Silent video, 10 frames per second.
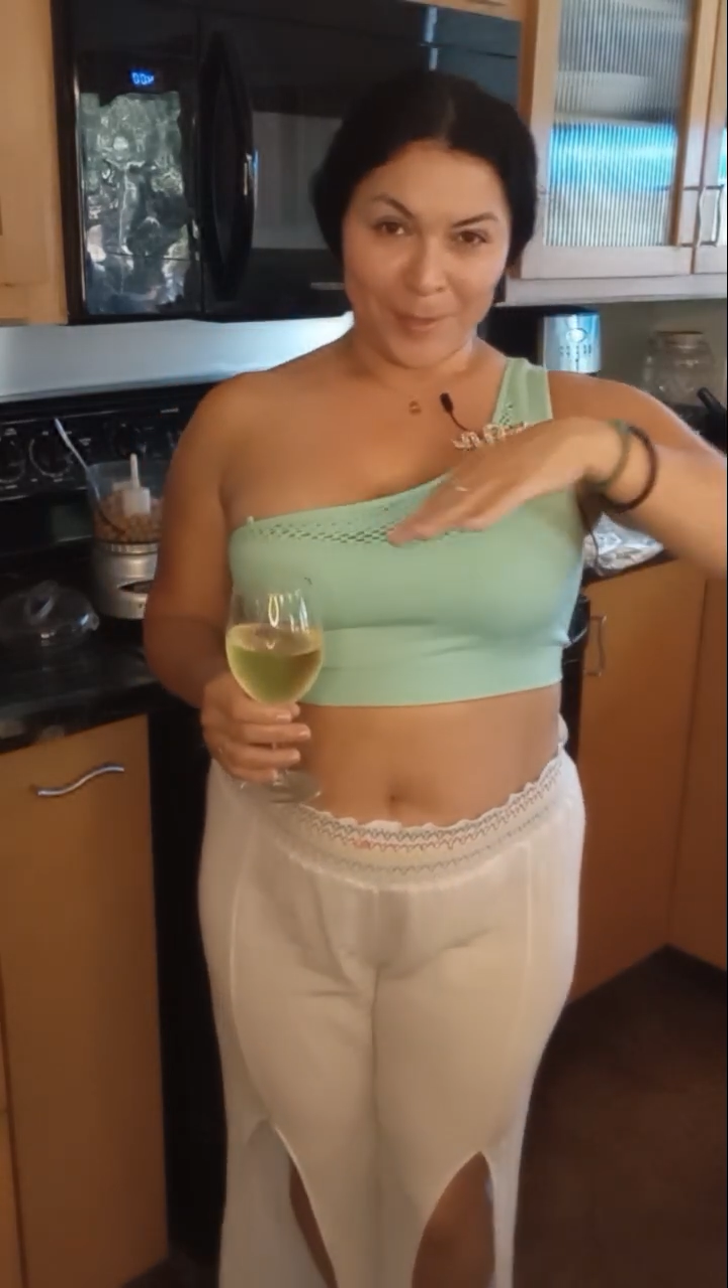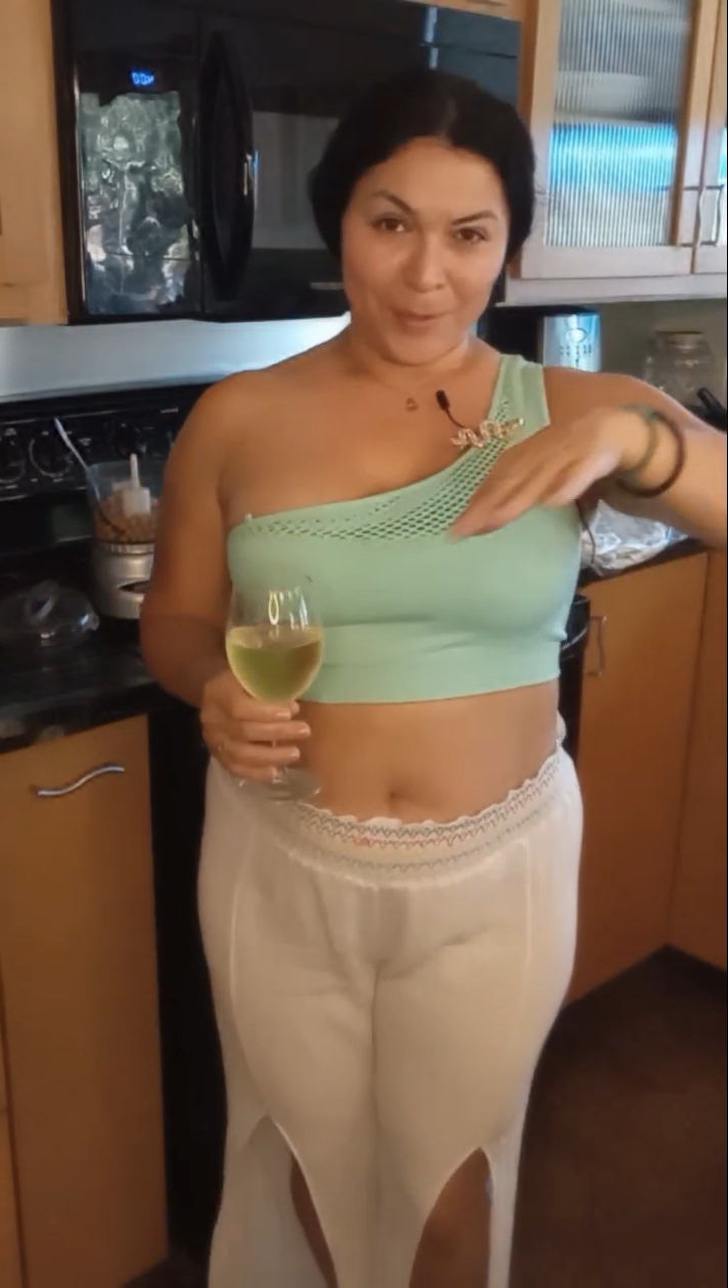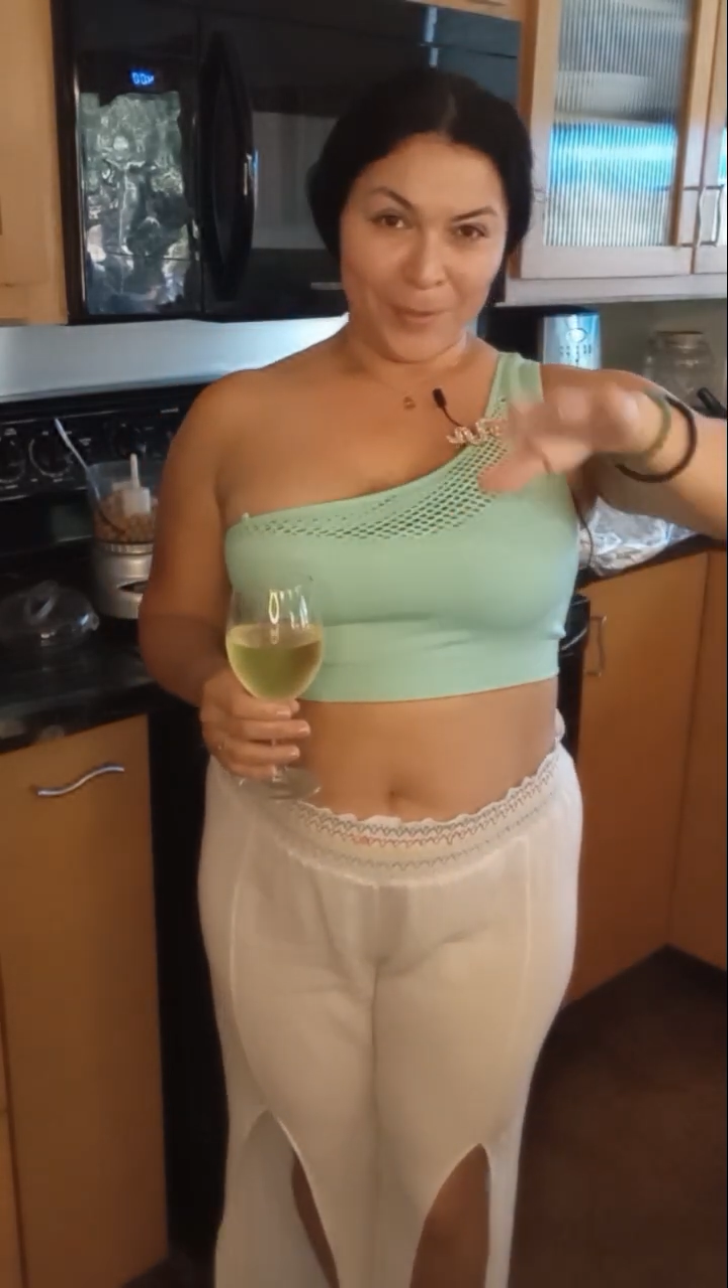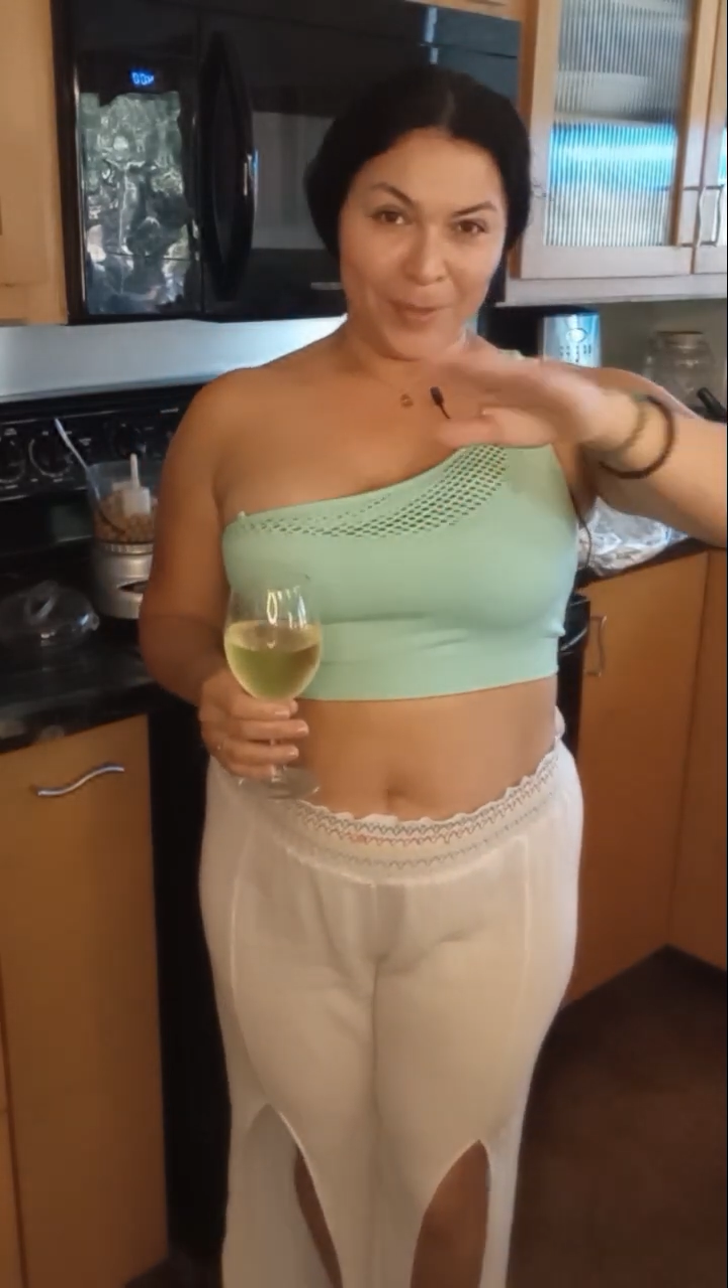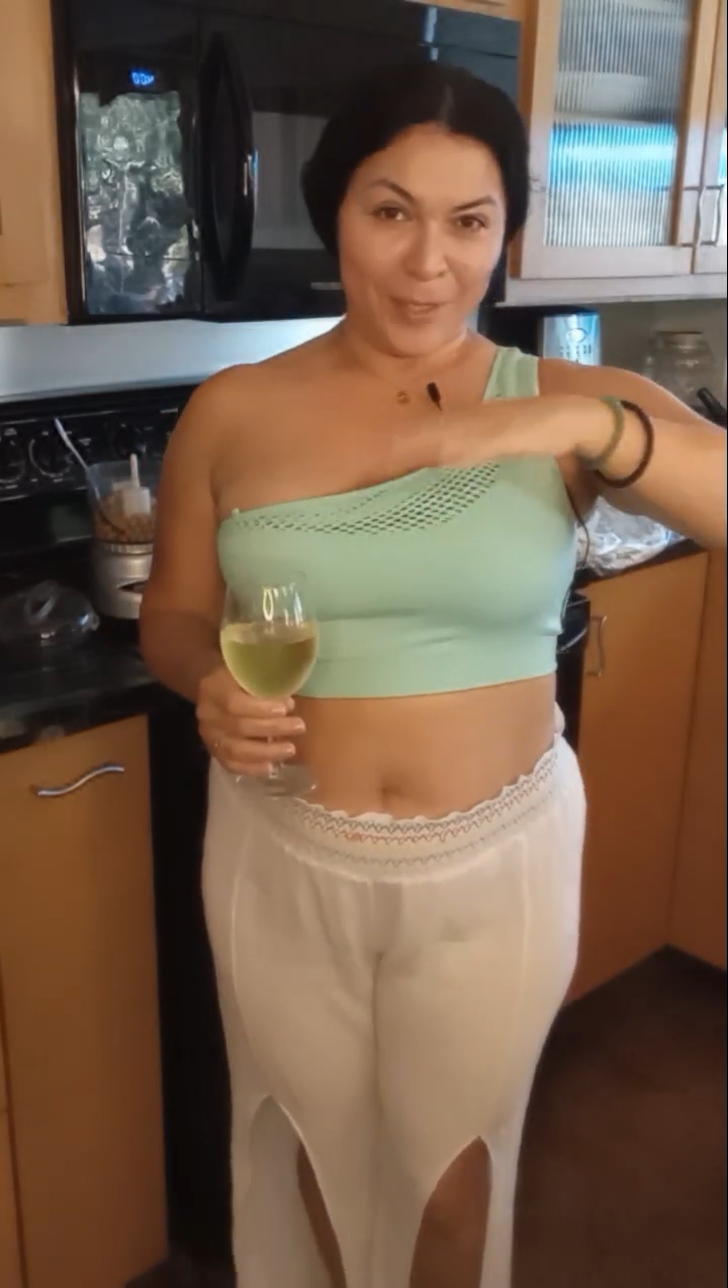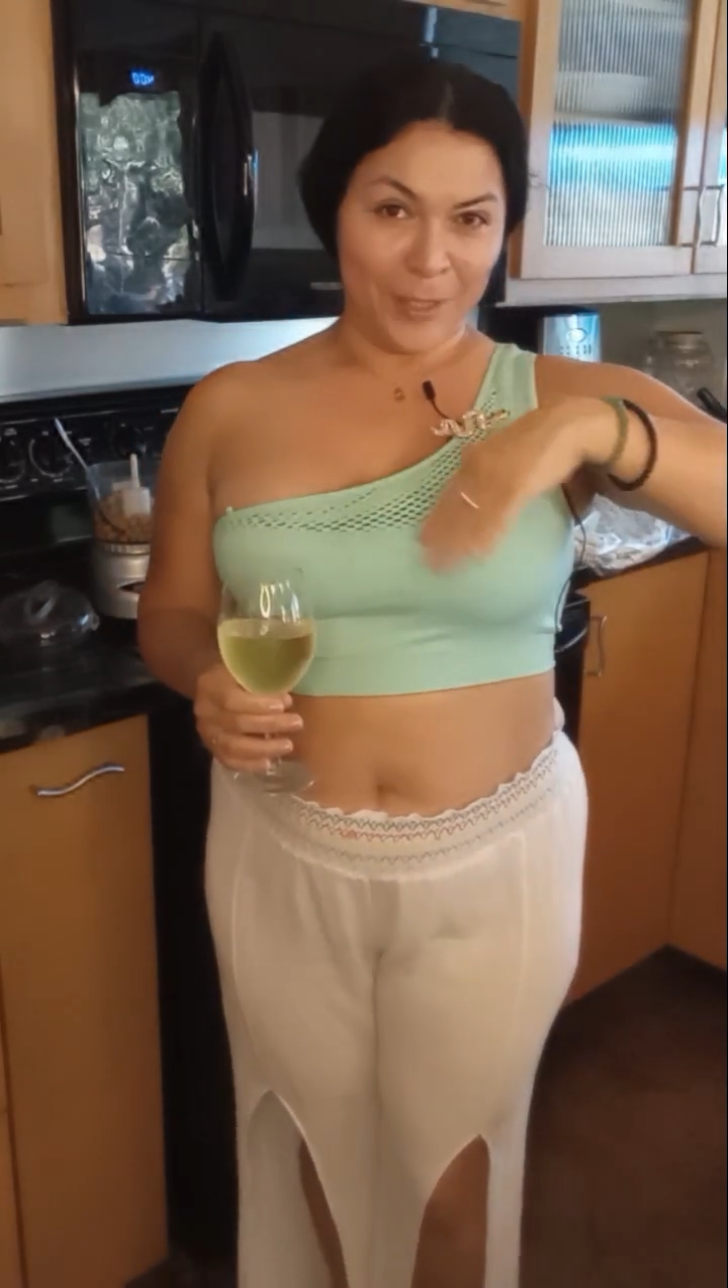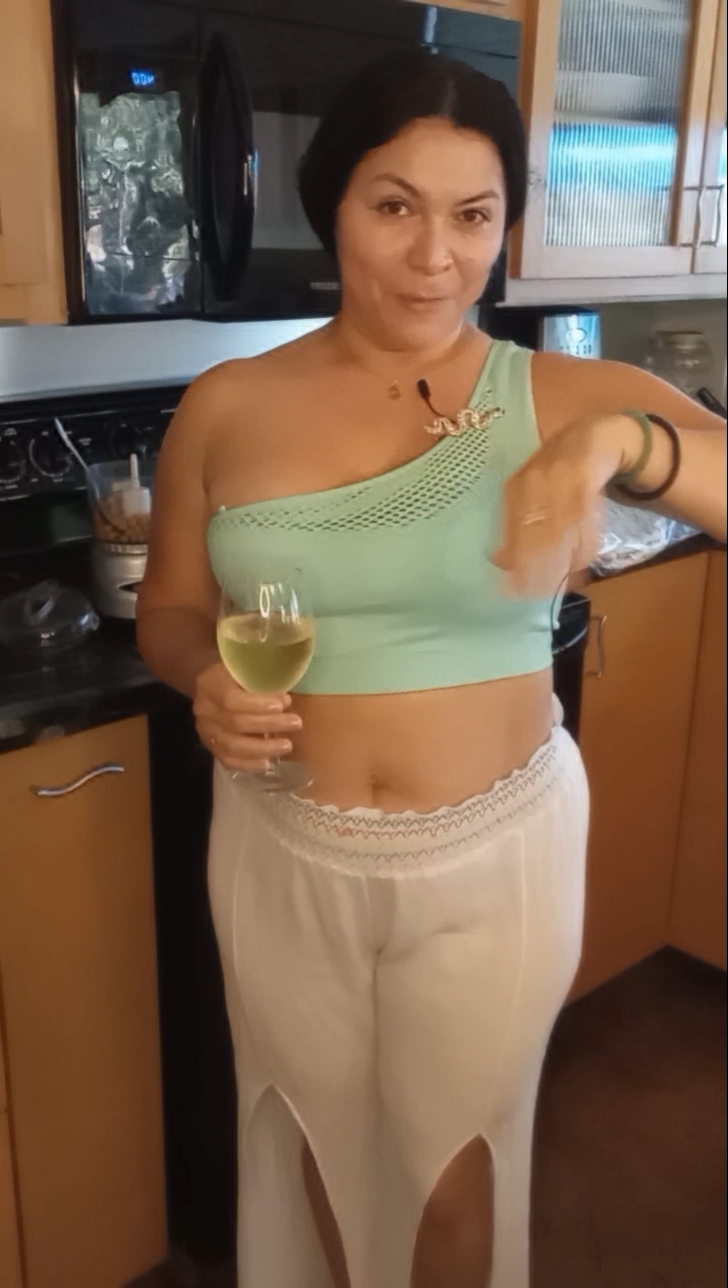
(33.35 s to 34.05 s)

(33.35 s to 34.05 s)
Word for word: little thing is